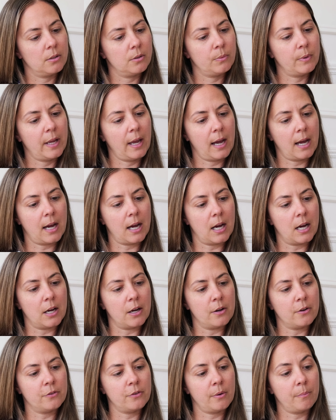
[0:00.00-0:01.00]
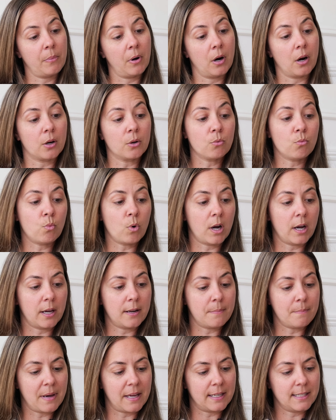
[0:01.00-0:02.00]
we have part
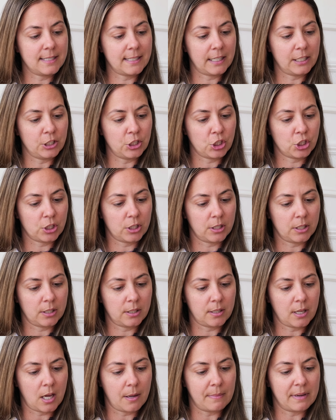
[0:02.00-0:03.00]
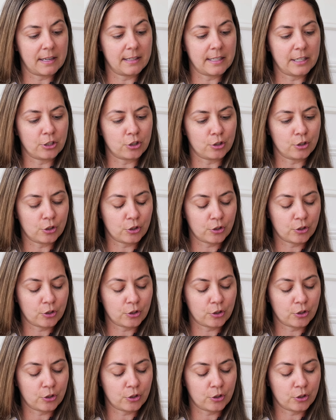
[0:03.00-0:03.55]
1, meditation, a meditation